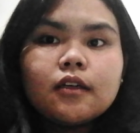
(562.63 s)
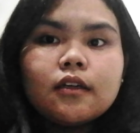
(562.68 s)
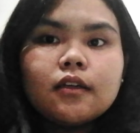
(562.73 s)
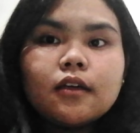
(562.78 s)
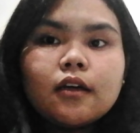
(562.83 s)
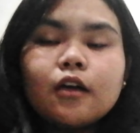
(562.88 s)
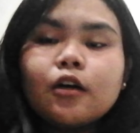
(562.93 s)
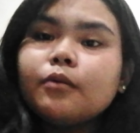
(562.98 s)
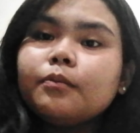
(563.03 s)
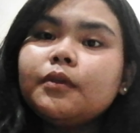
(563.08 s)

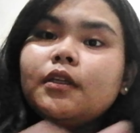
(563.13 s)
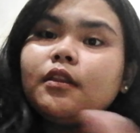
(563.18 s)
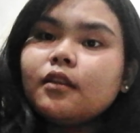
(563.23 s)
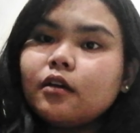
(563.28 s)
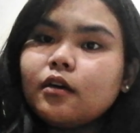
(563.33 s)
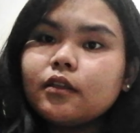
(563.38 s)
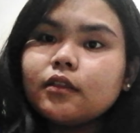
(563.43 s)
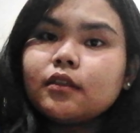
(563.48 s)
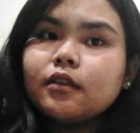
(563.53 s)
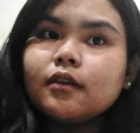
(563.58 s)
a complete
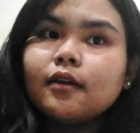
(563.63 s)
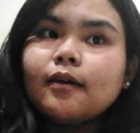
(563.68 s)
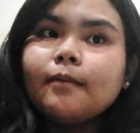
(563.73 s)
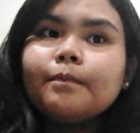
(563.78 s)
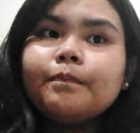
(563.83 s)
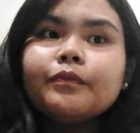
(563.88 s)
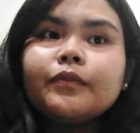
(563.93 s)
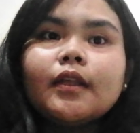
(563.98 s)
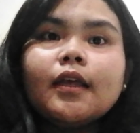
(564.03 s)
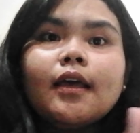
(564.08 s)
thought.
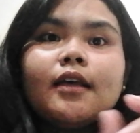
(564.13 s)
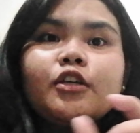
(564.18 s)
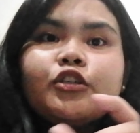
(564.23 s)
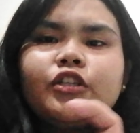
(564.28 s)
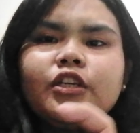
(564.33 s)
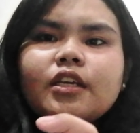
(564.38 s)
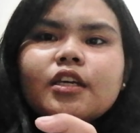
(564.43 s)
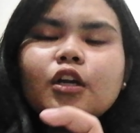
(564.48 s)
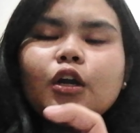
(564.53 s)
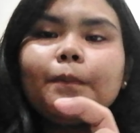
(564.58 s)

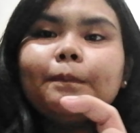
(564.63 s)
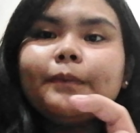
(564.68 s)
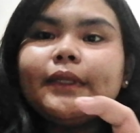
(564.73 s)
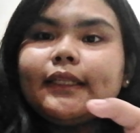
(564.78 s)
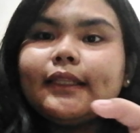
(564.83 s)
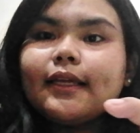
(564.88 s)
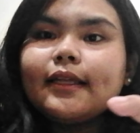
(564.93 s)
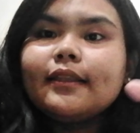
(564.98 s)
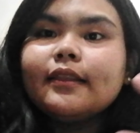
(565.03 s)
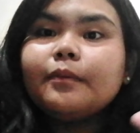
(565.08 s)
She
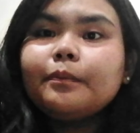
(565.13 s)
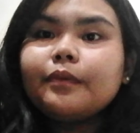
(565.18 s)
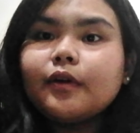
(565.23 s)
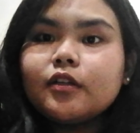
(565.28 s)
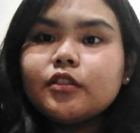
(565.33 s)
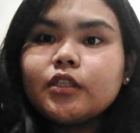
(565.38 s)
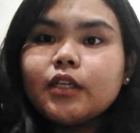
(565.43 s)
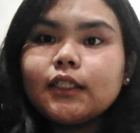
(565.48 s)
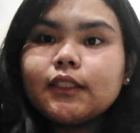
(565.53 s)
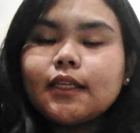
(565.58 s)
completed the
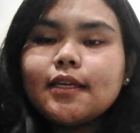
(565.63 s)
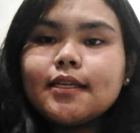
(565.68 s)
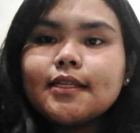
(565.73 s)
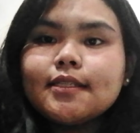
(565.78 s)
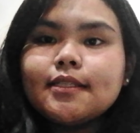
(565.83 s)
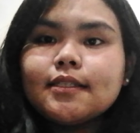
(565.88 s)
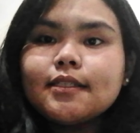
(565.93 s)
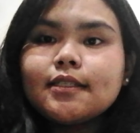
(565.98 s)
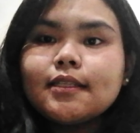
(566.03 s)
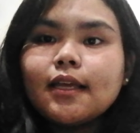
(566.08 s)
project
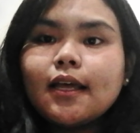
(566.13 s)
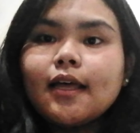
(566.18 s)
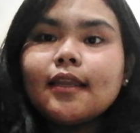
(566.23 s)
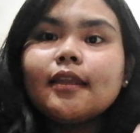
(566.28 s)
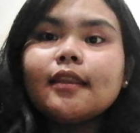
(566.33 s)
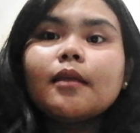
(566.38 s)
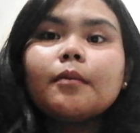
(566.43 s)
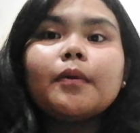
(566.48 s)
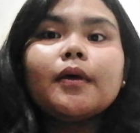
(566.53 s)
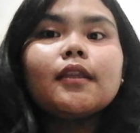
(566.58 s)
is an
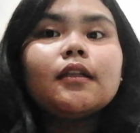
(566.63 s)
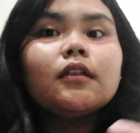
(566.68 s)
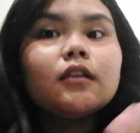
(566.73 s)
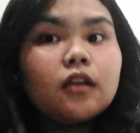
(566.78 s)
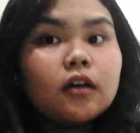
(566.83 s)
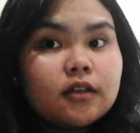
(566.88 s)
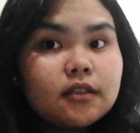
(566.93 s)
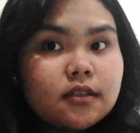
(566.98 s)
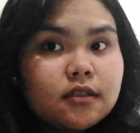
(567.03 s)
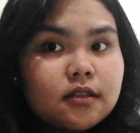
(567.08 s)
independent
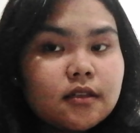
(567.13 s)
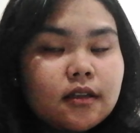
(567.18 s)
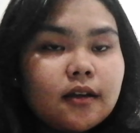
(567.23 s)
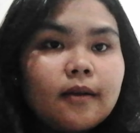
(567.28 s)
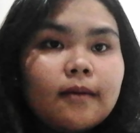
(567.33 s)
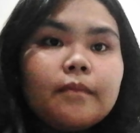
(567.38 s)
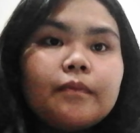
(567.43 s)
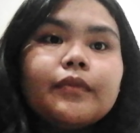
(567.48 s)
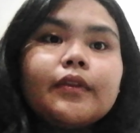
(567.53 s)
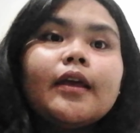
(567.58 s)
clause,
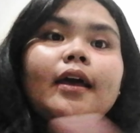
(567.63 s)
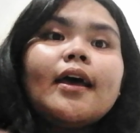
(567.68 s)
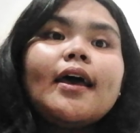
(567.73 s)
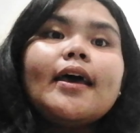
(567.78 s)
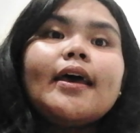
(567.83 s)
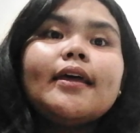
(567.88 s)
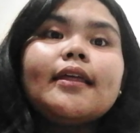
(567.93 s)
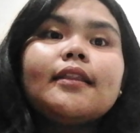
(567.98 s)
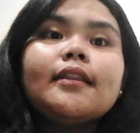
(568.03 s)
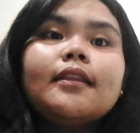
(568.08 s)

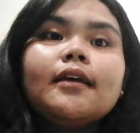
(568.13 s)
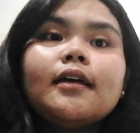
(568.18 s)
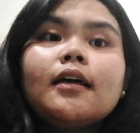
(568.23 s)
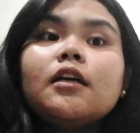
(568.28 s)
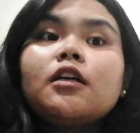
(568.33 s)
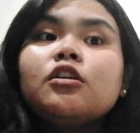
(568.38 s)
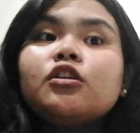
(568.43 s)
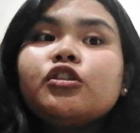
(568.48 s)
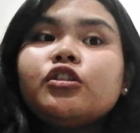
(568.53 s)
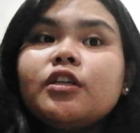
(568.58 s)
and
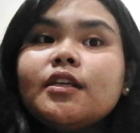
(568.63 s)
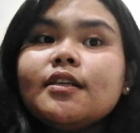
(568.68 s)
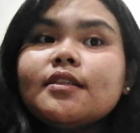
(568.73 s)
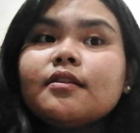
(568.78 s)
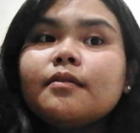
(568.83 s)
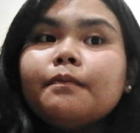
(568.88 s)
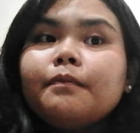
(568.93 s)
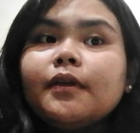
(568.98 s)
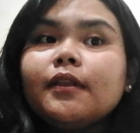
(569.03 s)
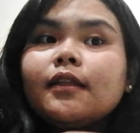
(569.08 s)
she
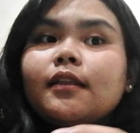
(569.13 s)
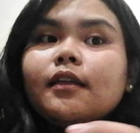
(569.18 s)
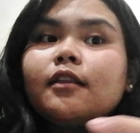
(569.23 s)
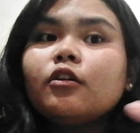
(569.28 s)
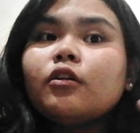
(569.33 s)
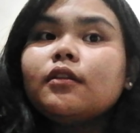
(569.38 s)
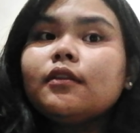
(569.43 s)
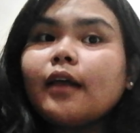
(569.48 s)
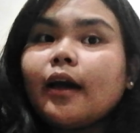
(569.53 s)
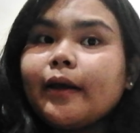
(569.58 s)
submitted it
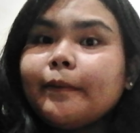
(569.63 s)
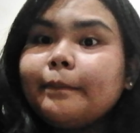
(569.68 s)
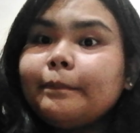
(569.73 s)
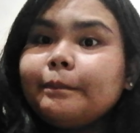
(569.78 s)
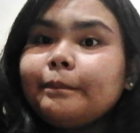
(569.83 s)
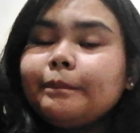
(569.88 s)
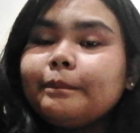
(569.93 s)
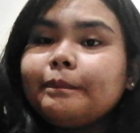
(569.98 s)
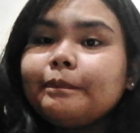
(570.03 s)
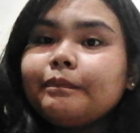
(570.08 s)
on time
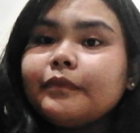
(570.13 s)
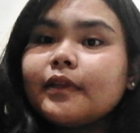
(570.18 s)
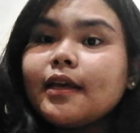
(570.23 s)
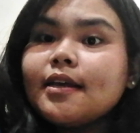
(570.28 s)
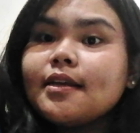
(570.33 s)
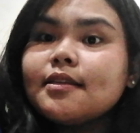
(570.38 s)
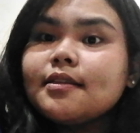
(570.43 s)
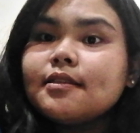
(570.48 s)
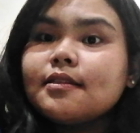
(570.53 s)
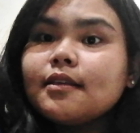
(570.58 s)

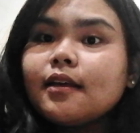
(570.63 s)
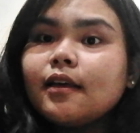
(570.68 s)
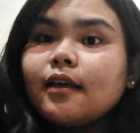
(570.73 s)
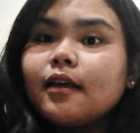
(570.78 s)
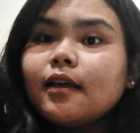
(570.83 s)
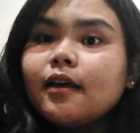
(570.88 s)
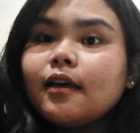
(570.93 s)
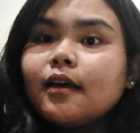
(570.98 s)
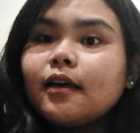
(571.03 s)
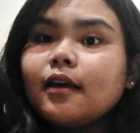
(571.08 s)
is
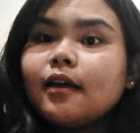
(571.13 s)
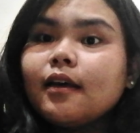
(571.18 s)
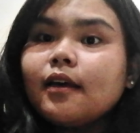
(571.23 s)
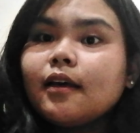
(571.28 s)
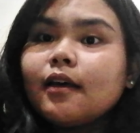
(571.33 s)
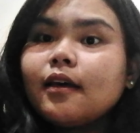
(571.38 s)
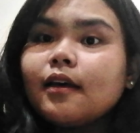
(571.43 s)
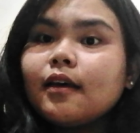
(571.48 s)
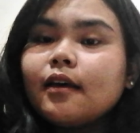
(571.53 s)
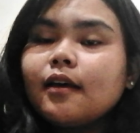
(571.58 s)

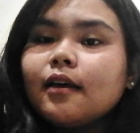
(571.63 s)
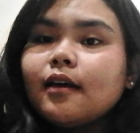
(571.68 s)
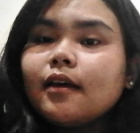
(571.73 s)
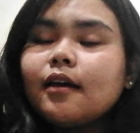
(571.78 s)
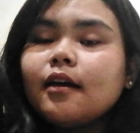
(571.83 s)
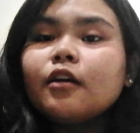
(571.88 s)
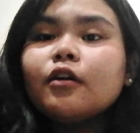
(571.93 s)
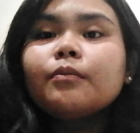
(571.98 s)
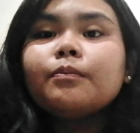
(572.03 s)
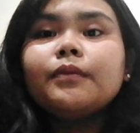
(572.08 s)

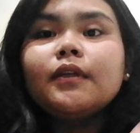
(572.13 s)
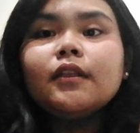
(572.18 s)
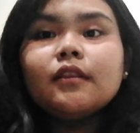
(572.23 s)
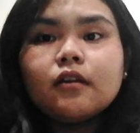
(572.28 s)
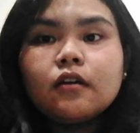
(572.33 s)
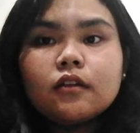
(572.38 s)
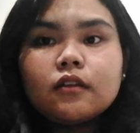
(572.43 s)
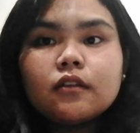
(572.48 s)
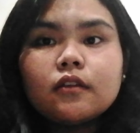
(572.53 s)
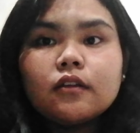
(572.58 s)
a complete
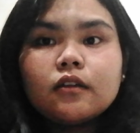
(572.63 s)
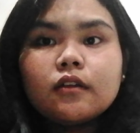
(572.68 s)
thought.